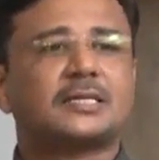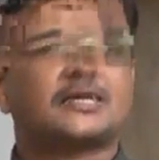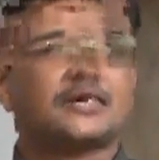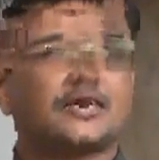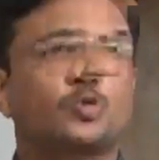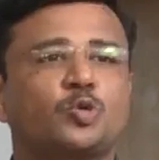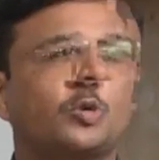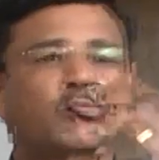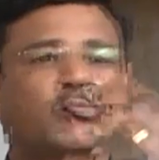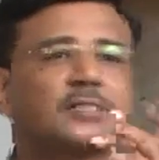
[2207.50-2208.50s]
that you
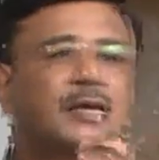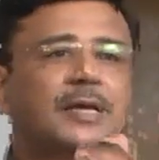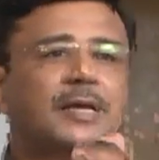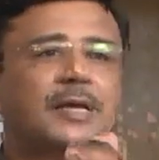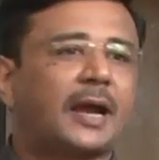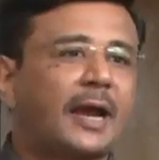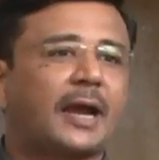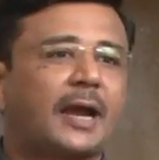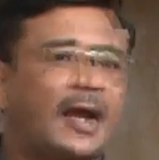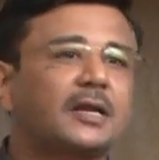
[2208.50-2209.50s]
should have a separate
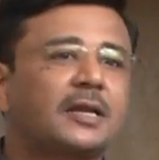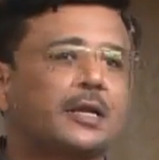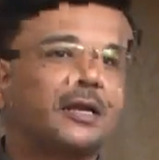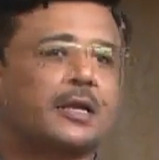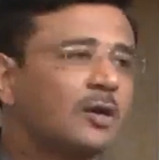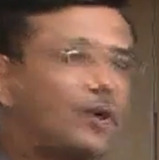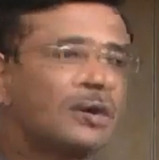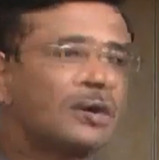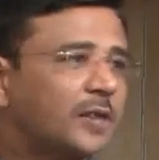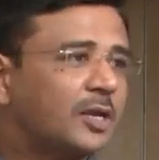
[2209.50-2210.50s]
identity
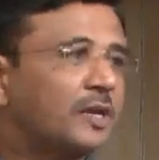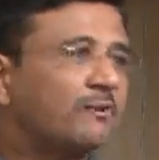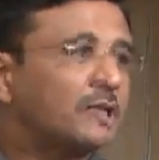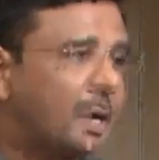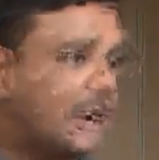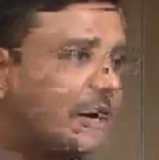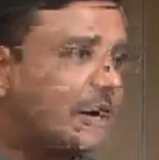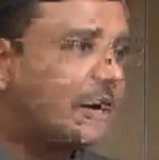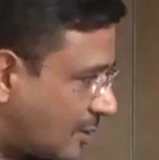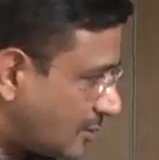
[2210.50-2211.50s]
of the investment
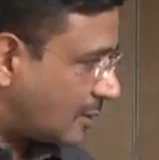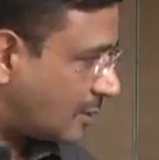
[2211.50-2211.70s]
advisor.